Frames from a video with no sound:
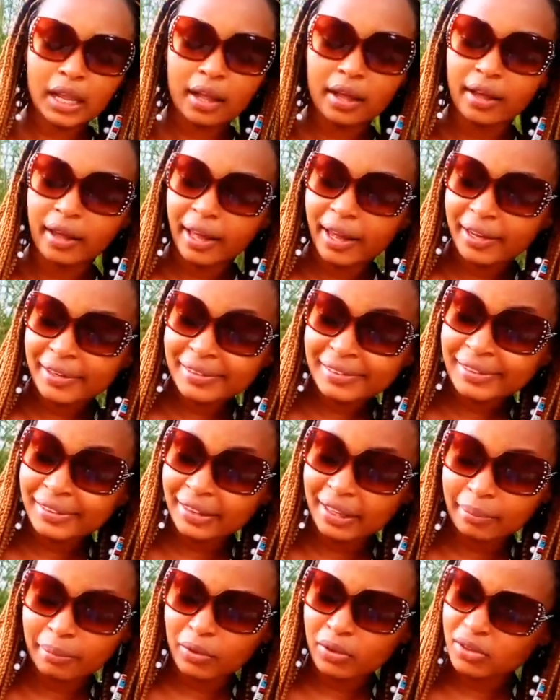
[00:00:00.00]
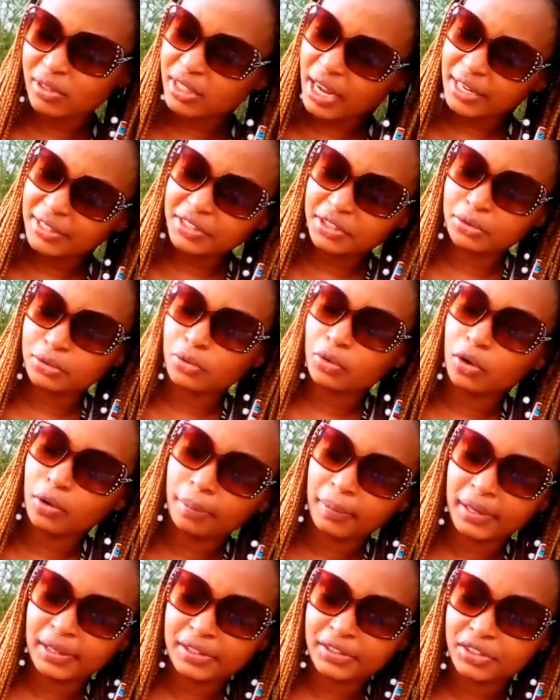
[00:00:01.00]
And the most hurting
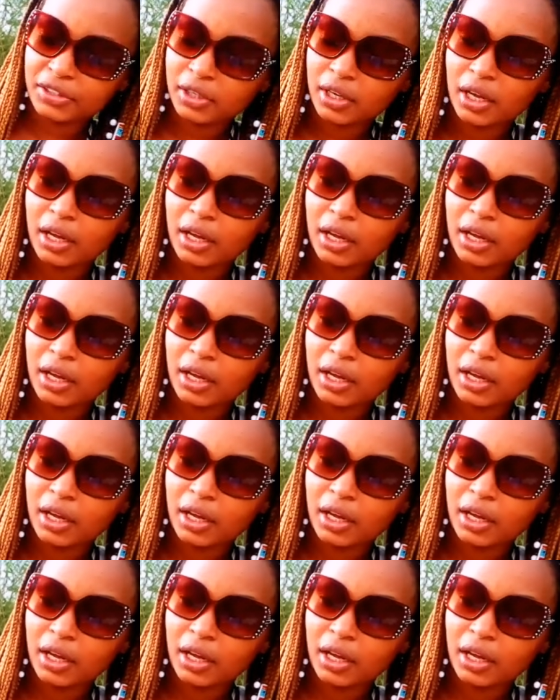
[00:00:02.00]
comment,